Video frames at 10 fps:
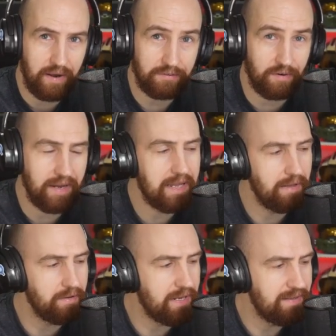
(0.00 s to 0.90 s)
Sorry, I keep
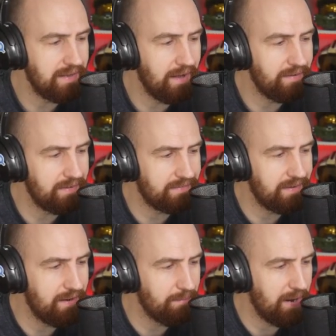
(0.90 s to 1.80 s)
looking down at
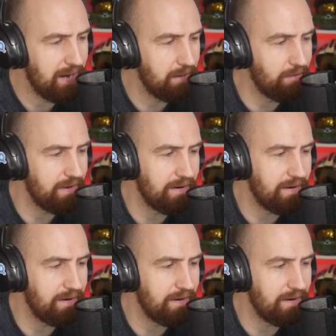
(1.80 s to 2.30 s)
uh, my clock here.